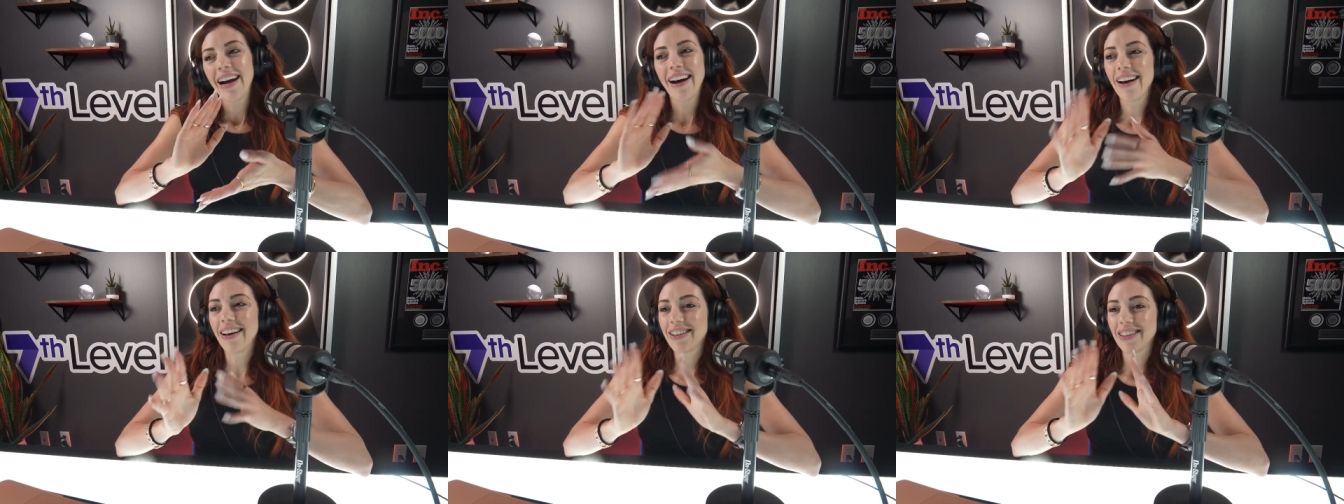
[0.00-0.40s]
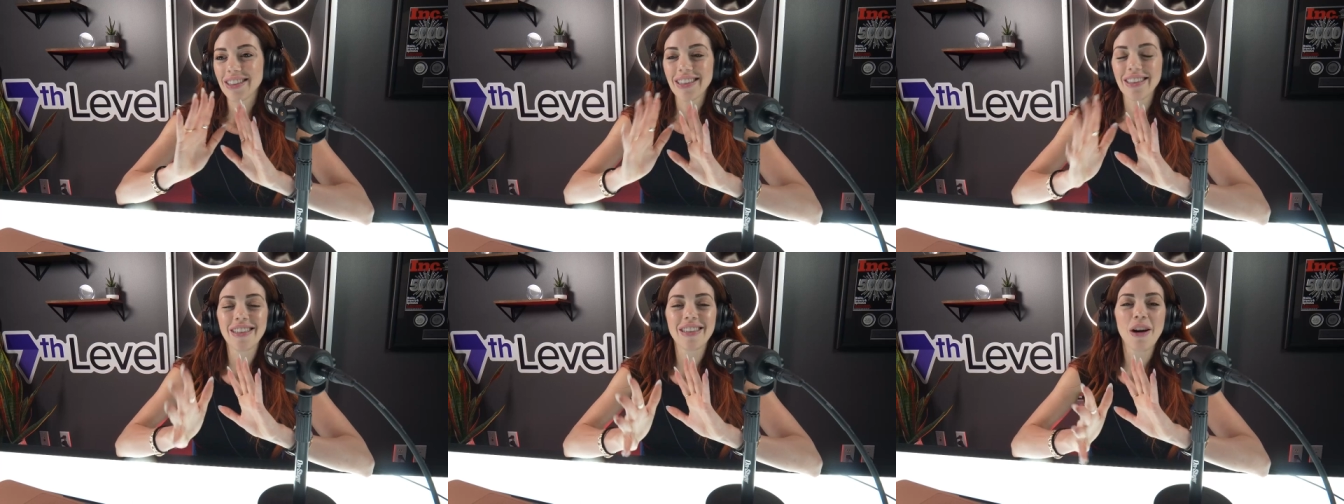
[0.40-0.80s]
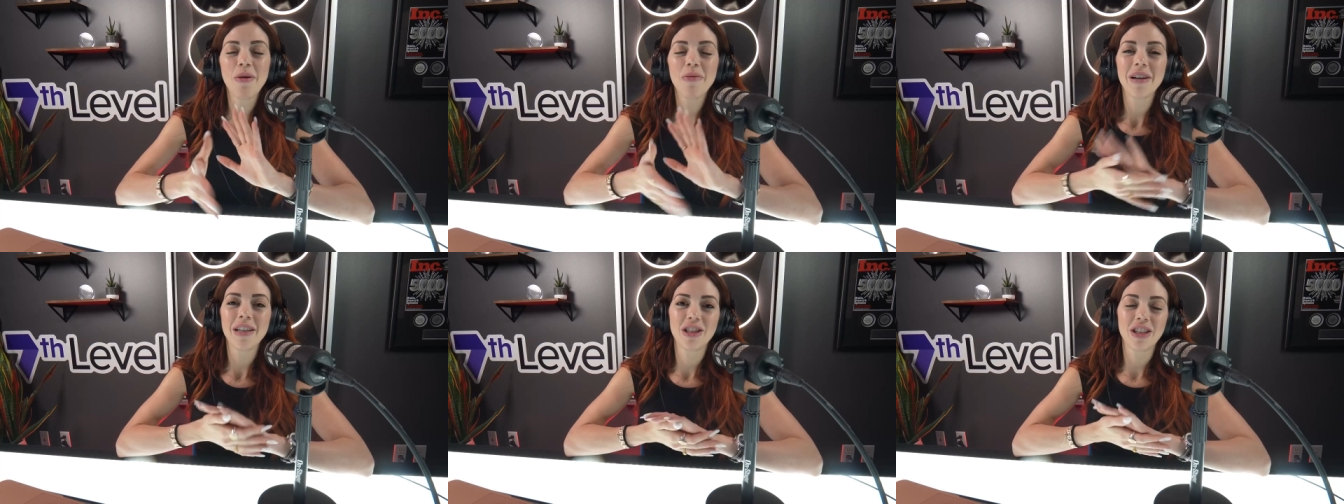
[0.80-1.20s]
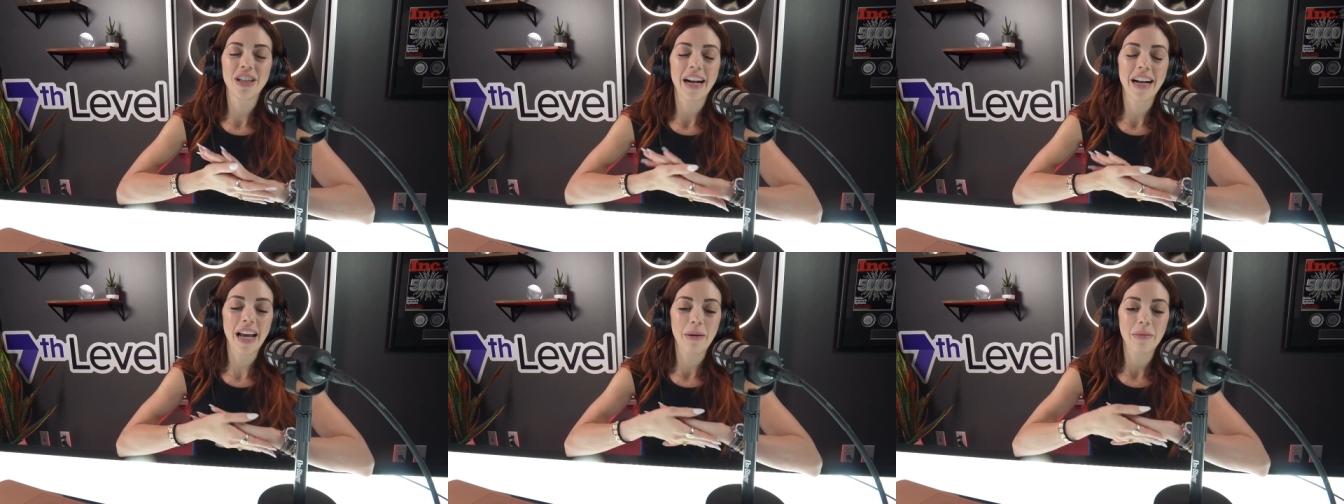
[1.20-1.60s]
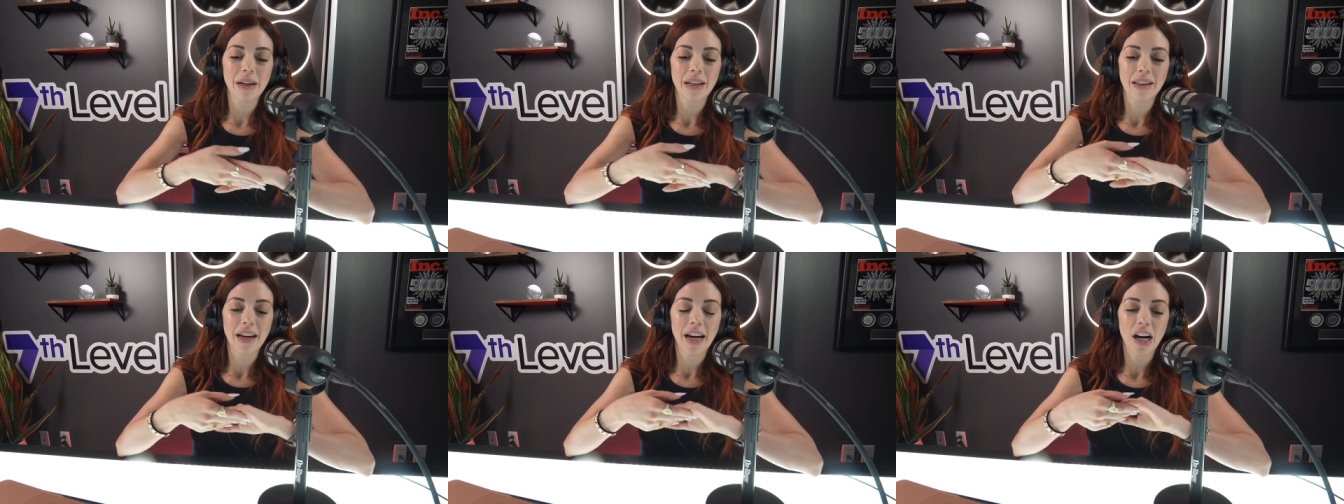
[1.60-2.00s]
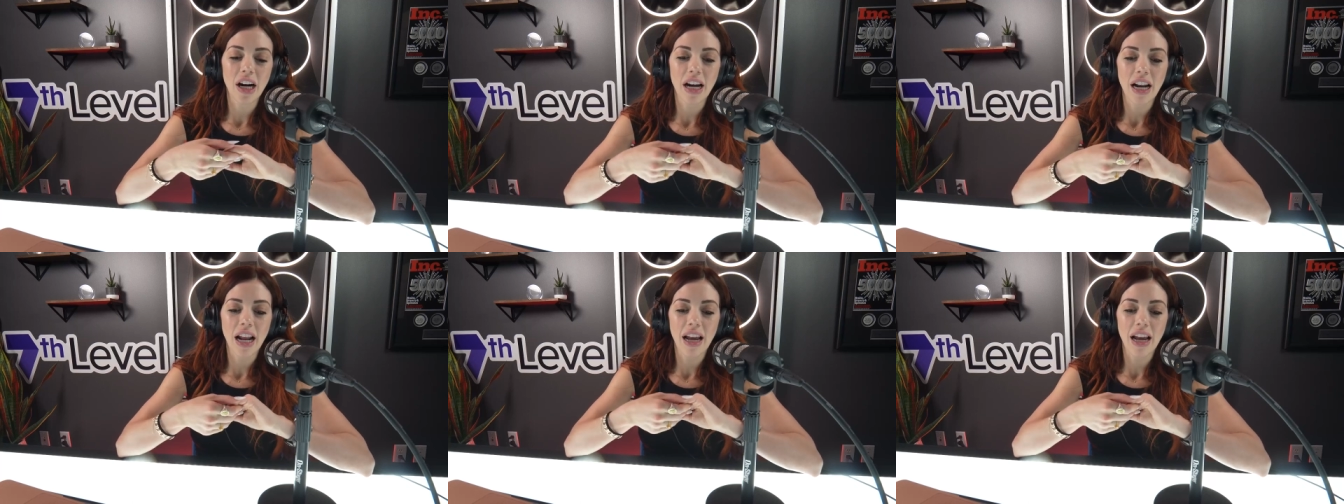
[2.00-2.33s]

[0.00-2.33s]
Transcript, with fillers: uh, there's just so much dynamic there, and